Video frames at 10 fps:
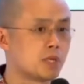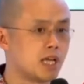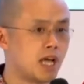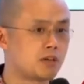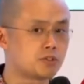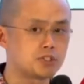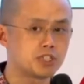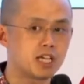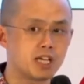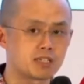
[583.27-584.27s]
but how do you
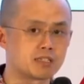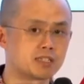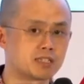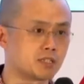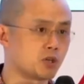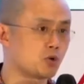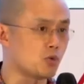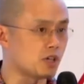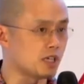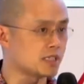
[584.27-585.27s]
check the cold
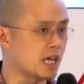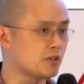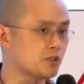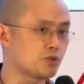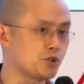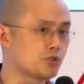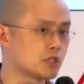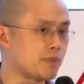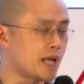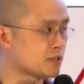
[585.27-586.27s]
wallets? How do you do
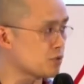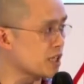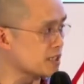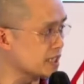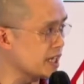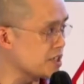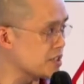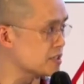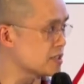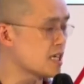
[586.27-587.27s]
user balance
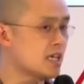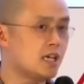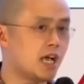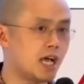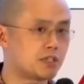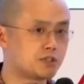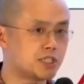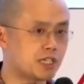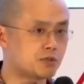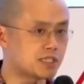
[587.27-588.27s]
reconciliations? How do you
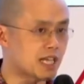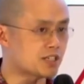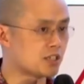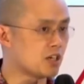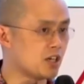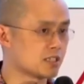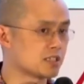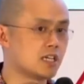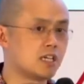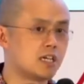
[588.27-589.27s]
check transaction
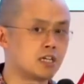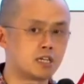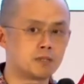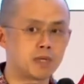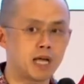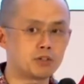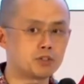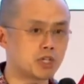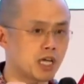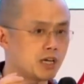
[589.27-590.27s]
logs? How
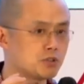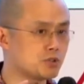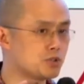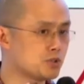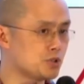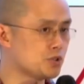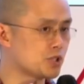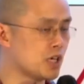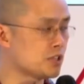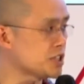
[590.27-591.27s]
do you
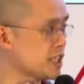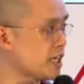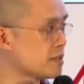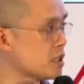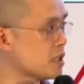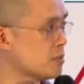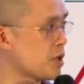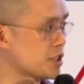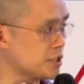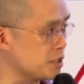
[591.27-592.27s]
use on-chain
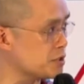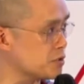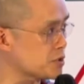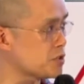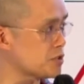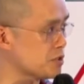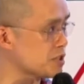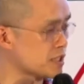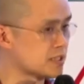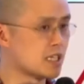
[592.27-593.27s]
monitoring tools to
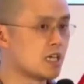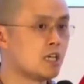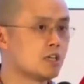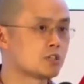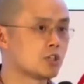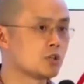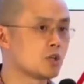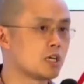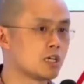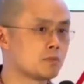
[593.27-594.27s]
do this?
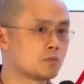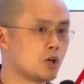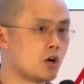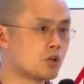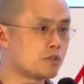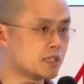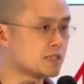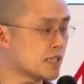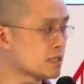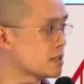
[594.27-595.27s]
So all of
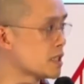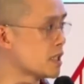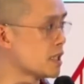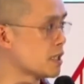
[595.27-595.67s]
these things